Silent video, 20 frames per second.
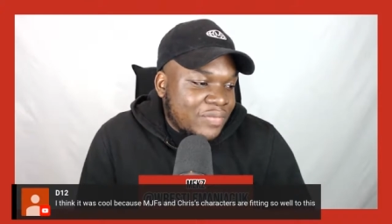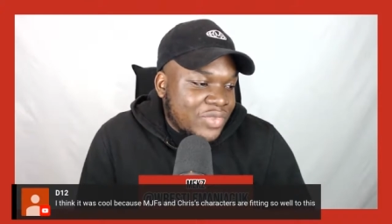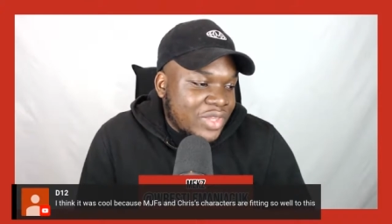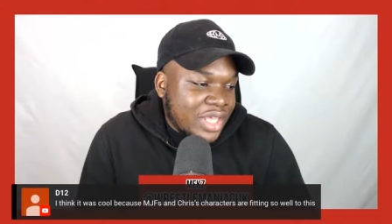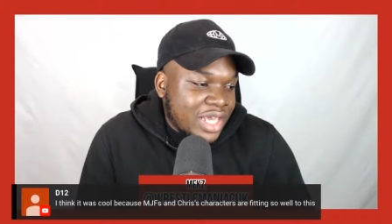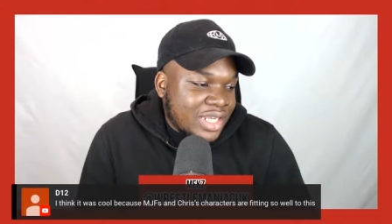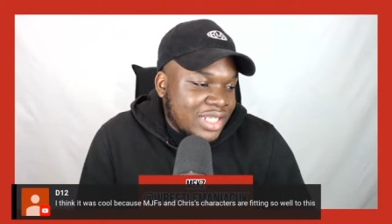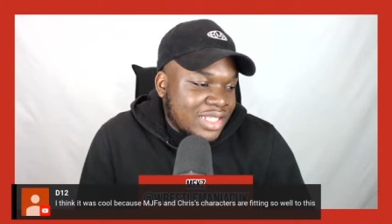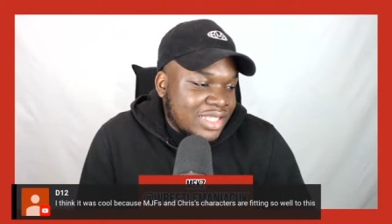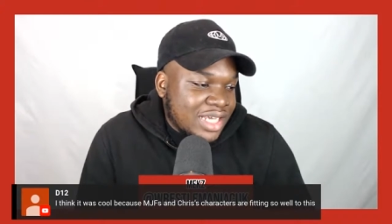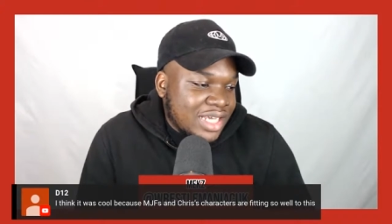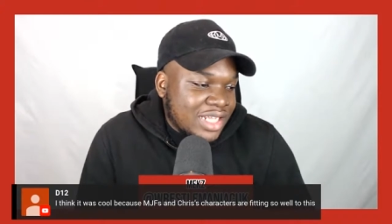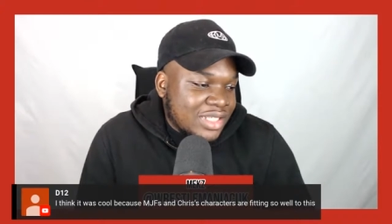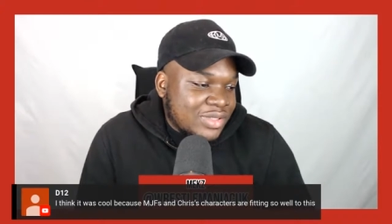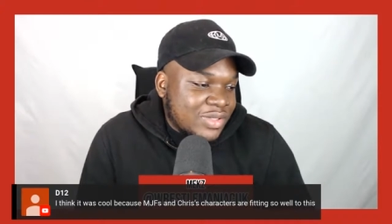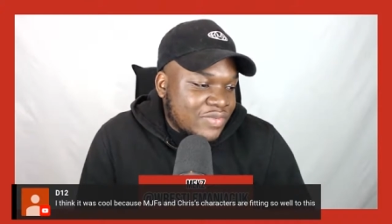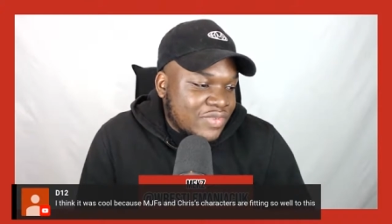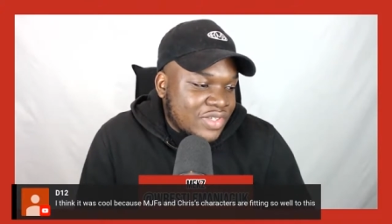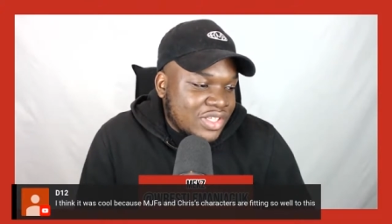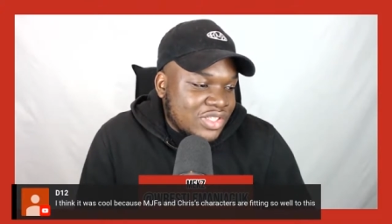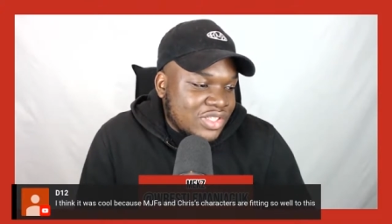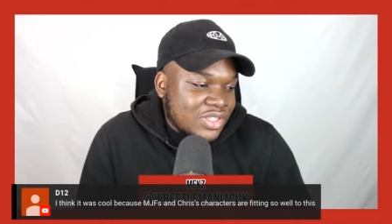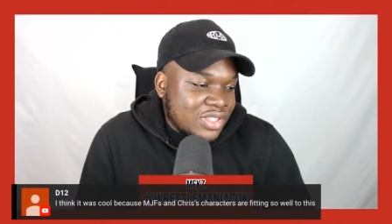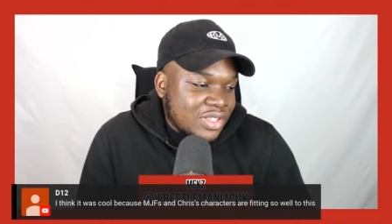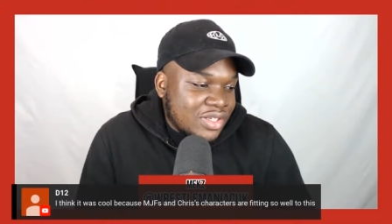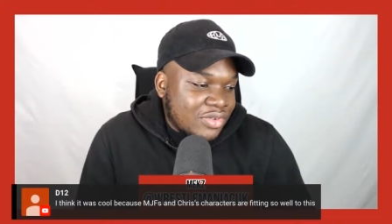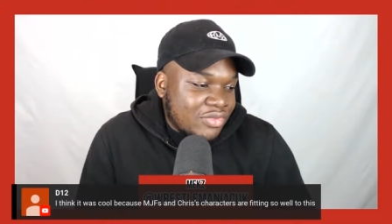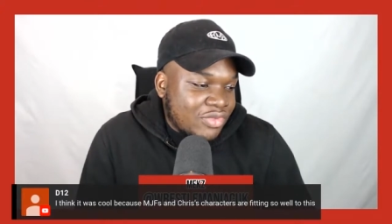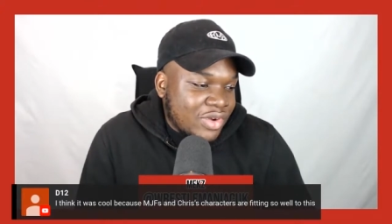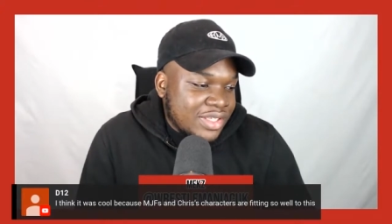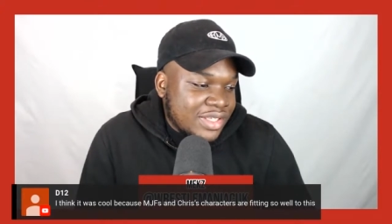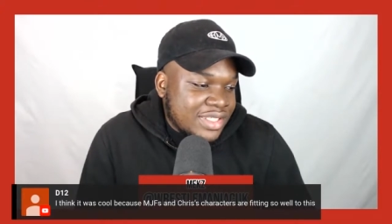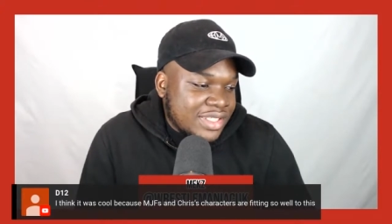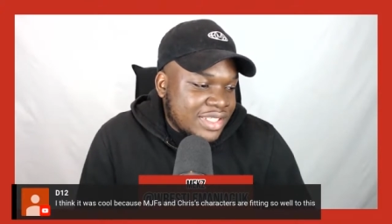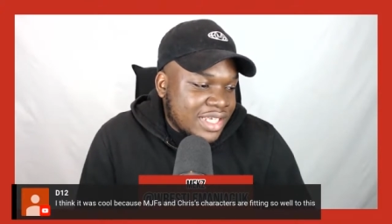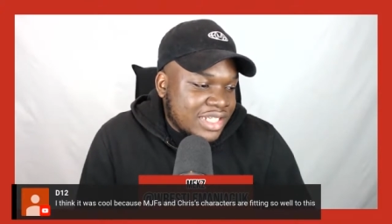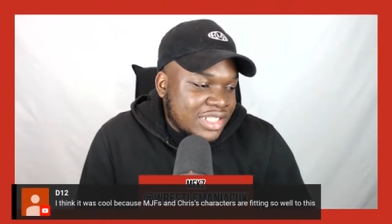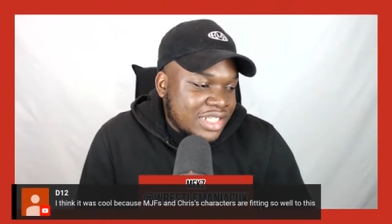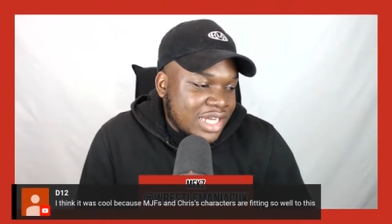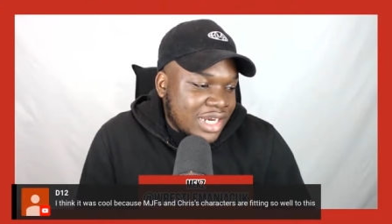Eddie Dennis with this razor's
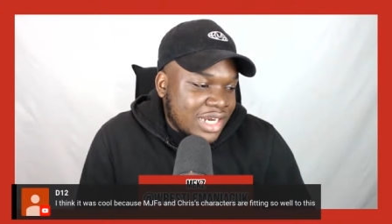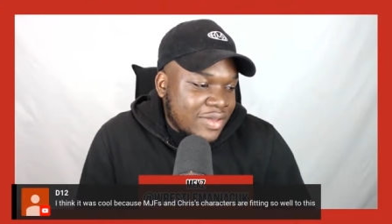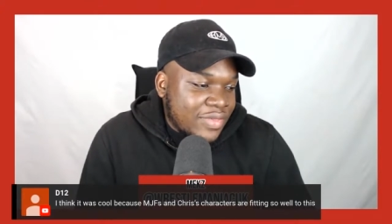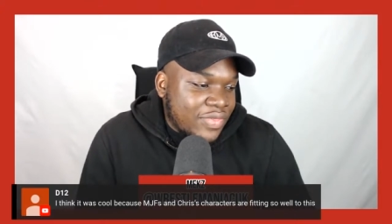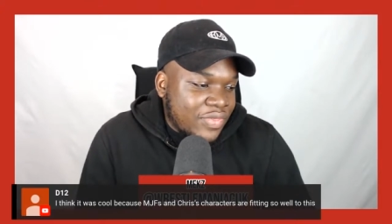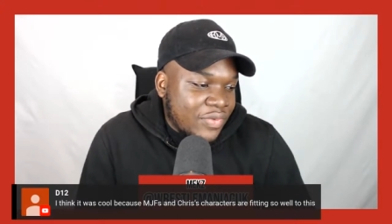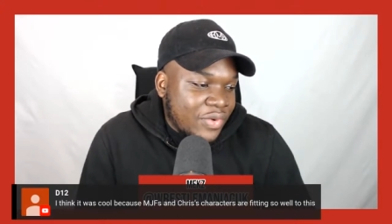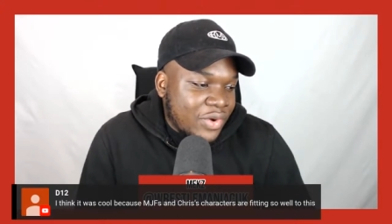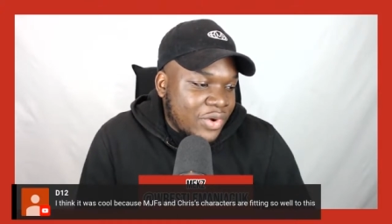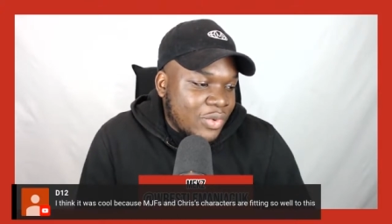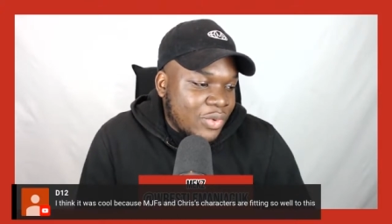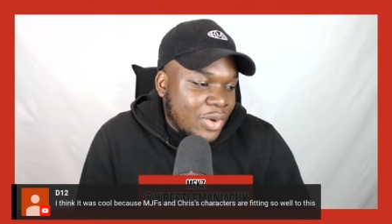edge kind of throw.